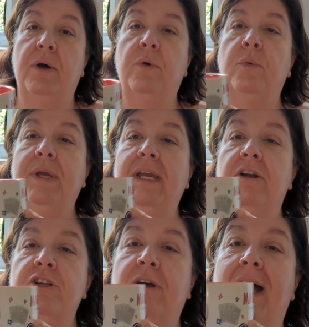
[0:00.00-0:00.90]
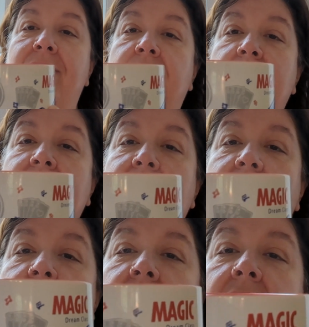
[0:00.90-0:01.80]
We are
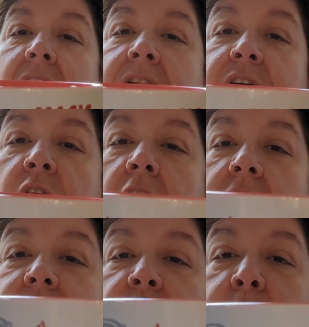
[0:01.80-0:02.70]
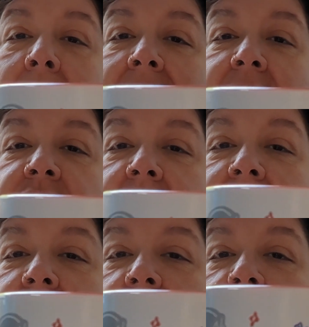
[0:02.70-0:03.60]
traveling on the Carnival
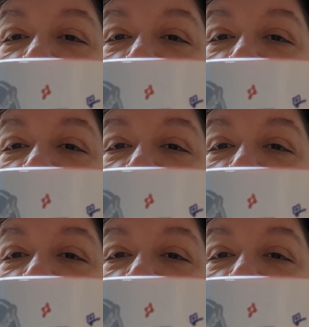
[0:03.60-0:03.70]
Magic,